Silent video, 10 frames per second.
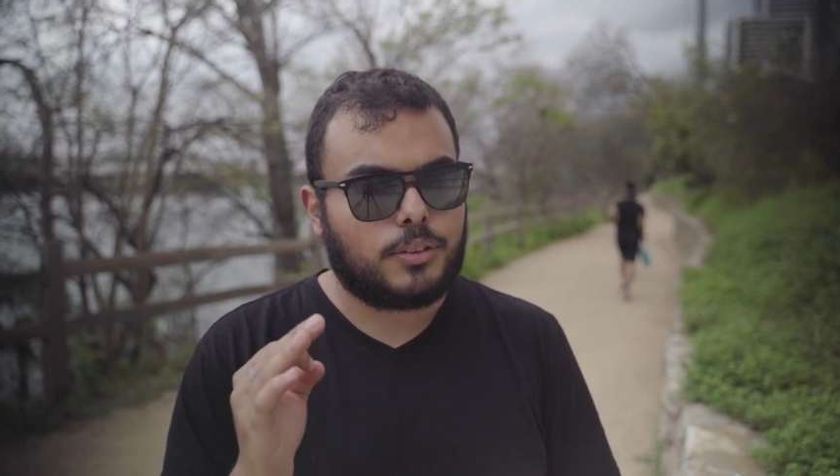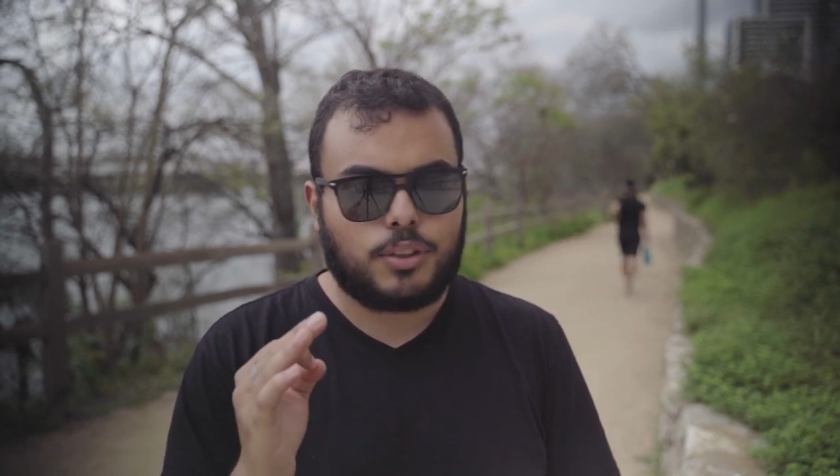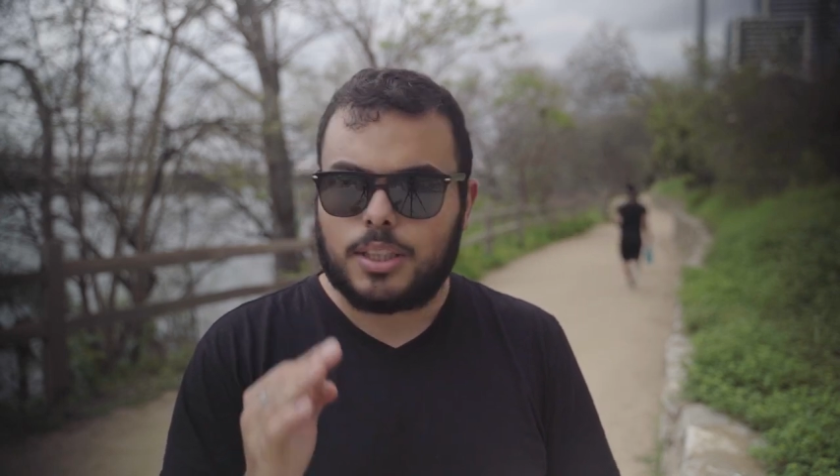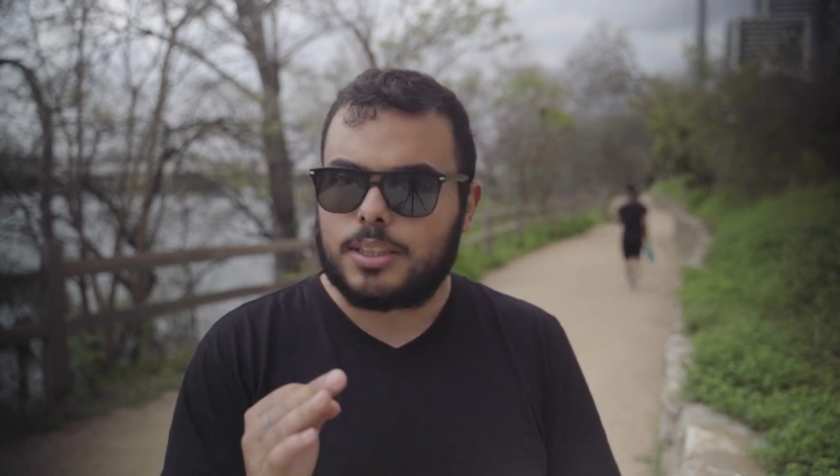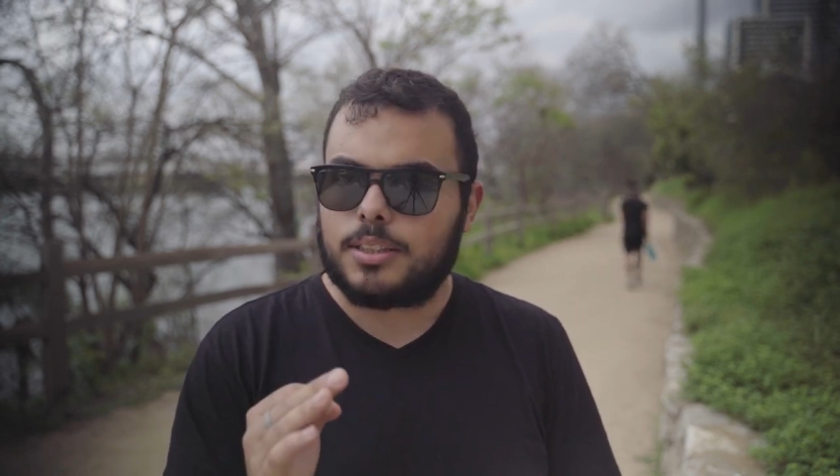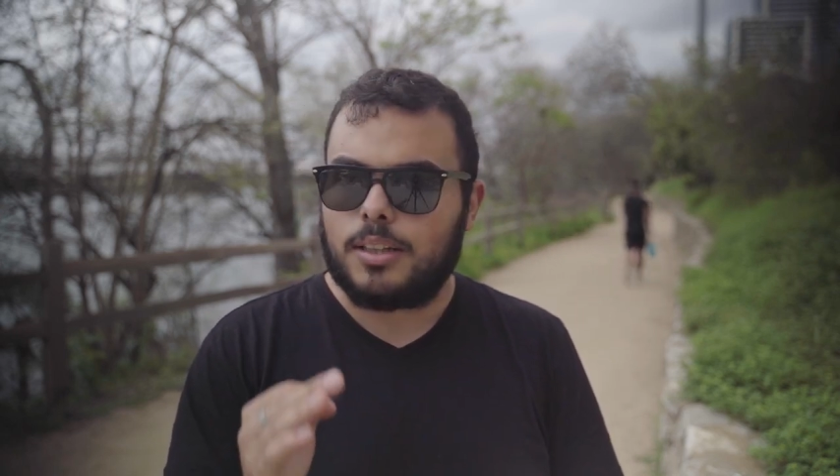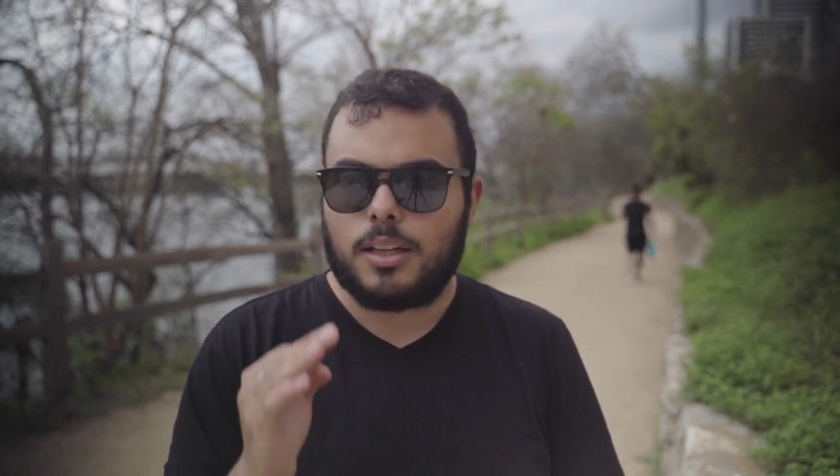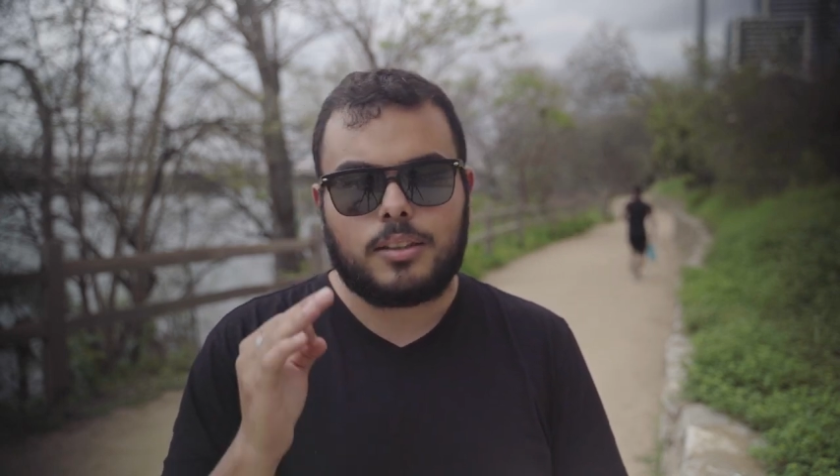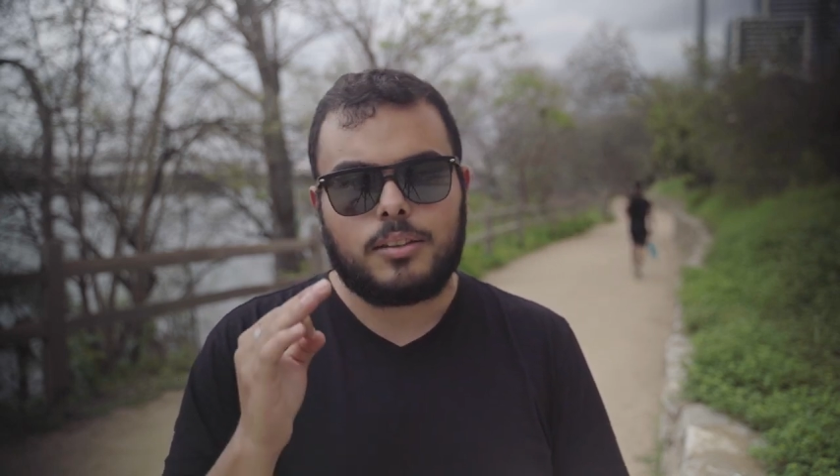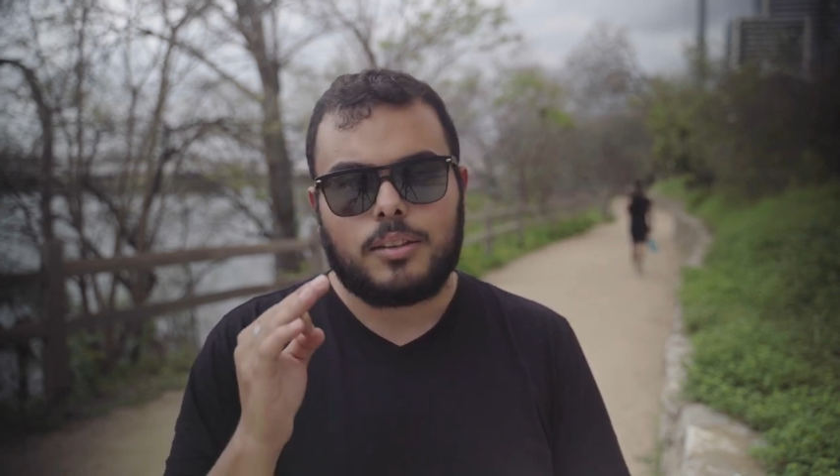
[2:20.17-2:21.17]
just
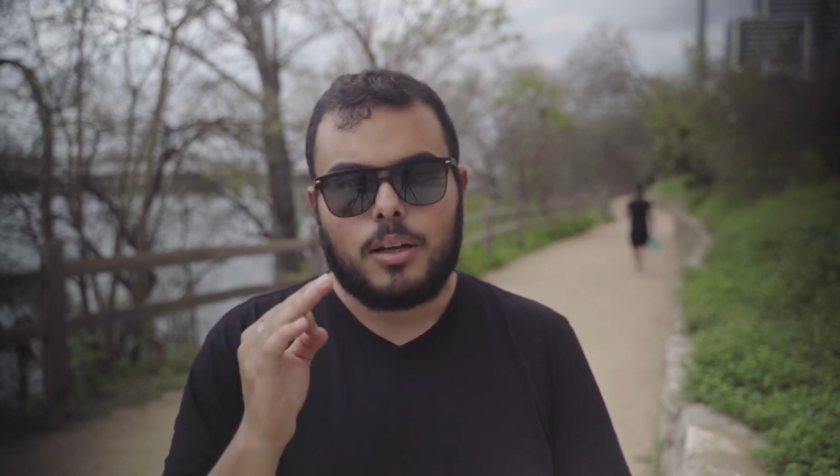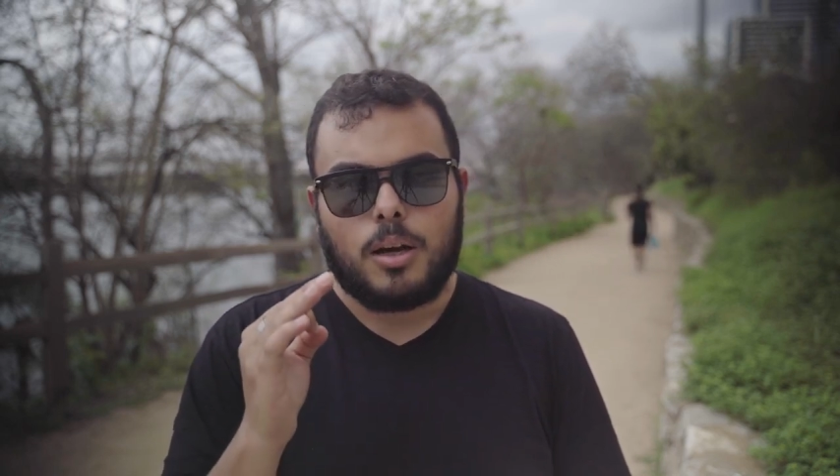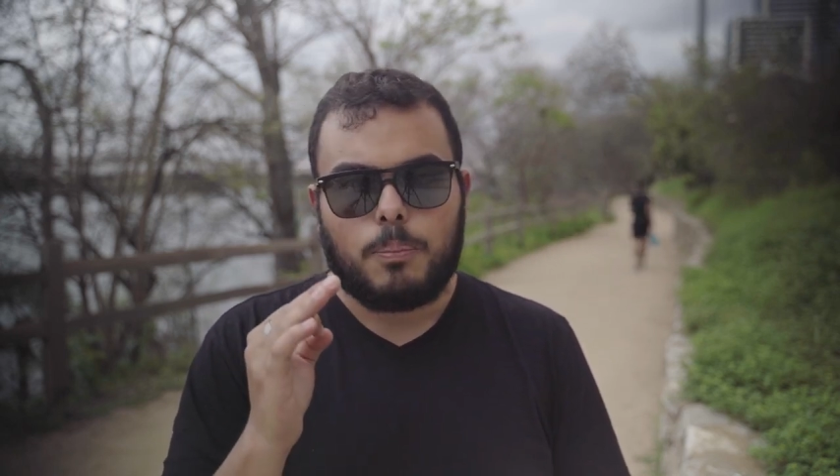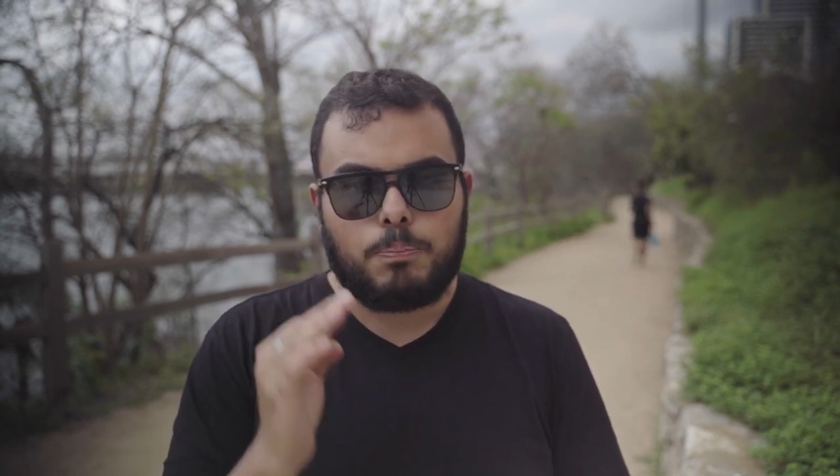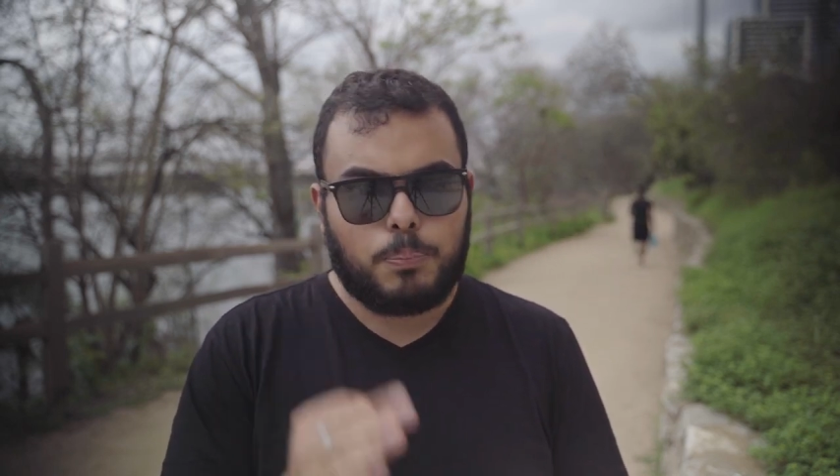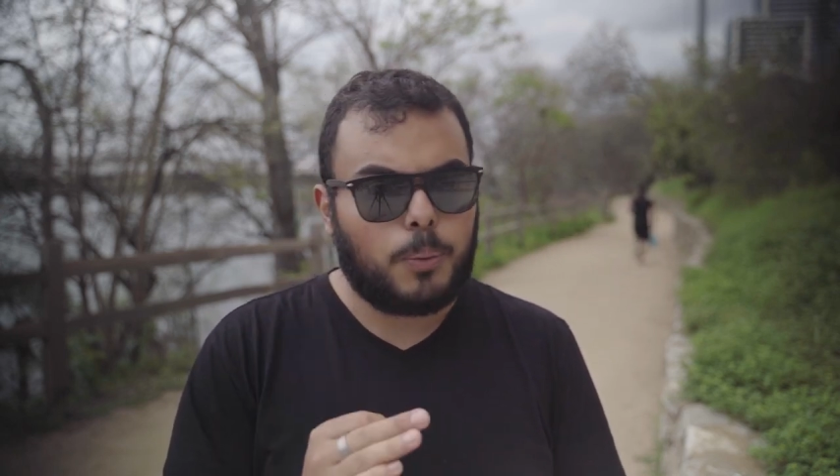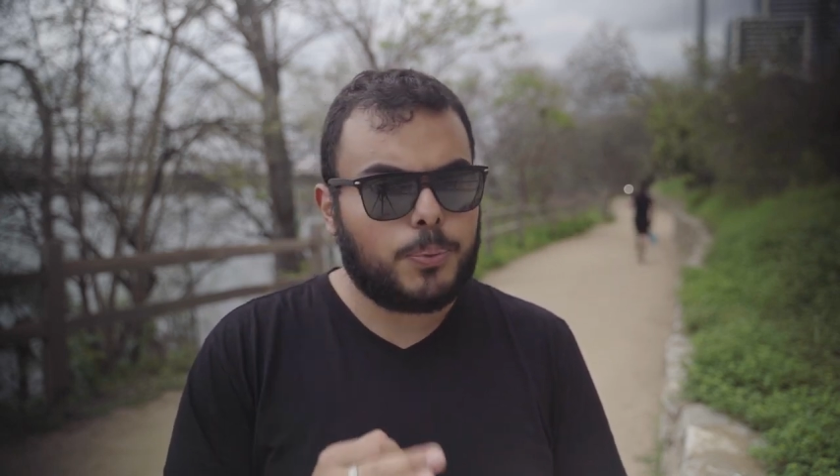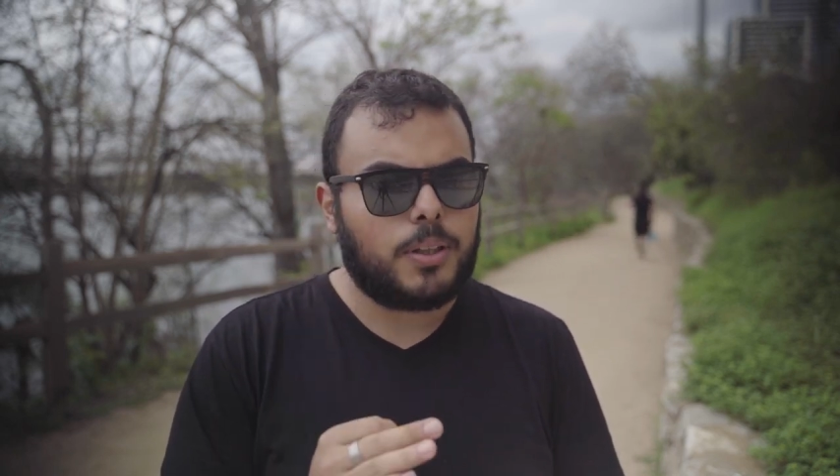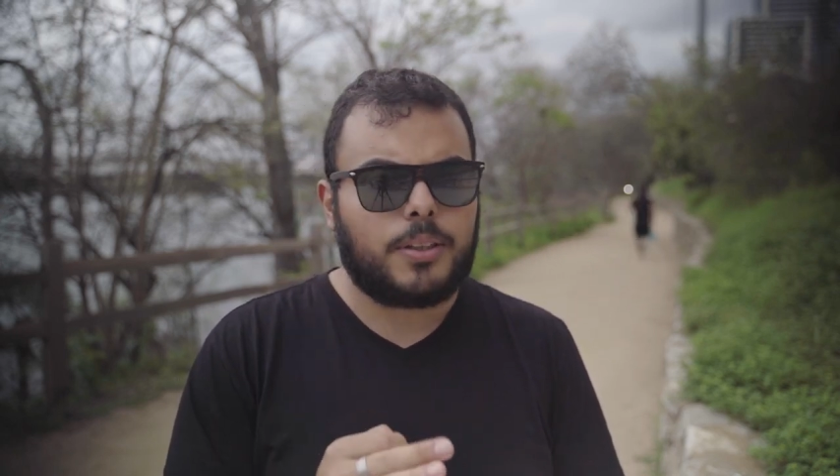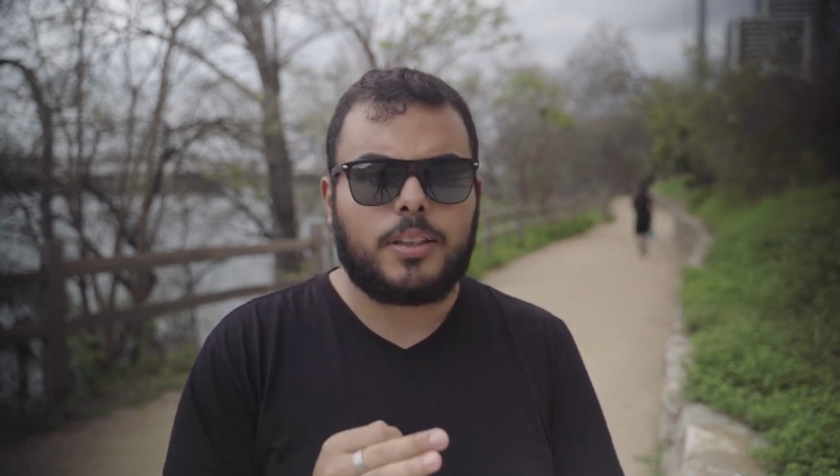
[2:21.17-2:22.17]
not populated